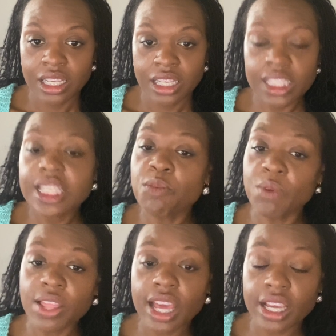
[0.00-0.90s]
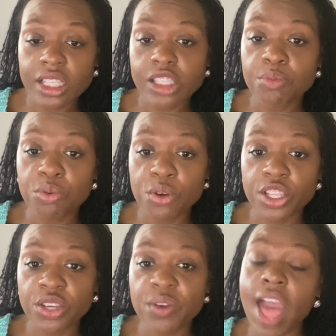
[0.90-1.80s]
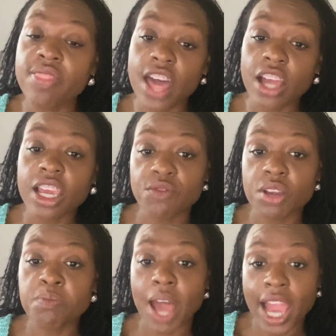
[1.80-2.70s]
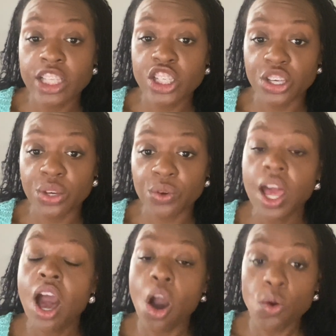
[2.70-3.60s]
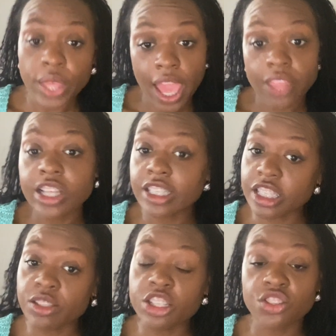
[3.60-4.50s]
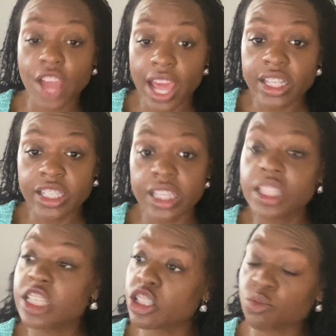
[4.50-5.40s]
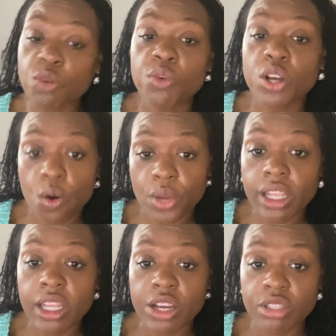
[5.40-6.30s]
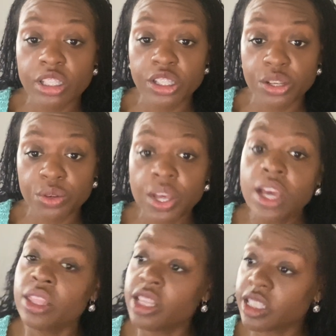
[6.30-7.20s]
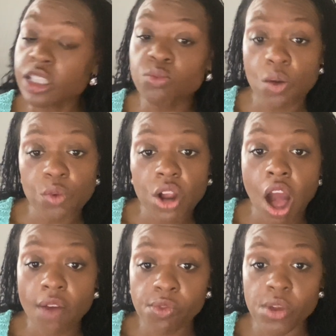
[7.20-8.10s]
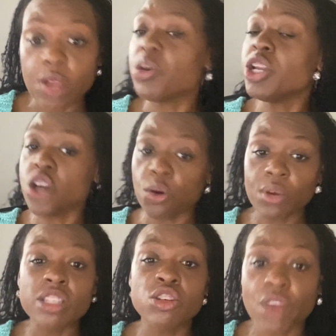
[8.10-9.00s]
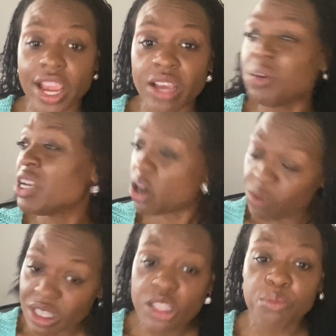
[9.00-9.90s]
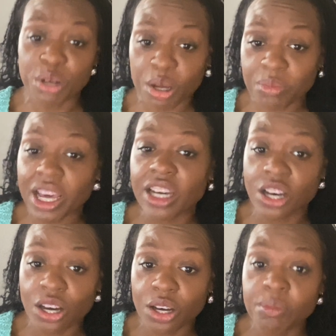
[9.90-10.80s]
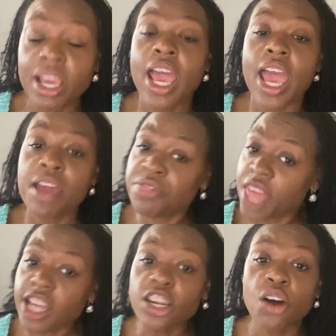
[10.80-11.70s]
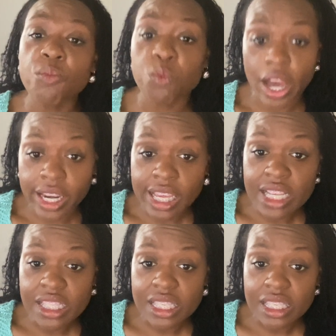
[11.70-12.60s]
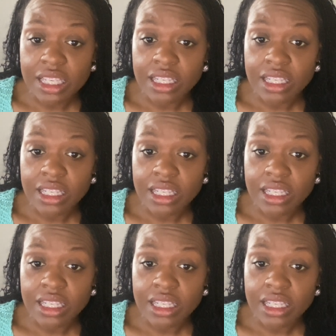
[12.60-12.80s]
Someone that can support you and that can remind you, okay, this is the strategy. This is what we're going in here to do. This is what we're offering. We know it's great. We know it's thebomb.com. If they don't want it,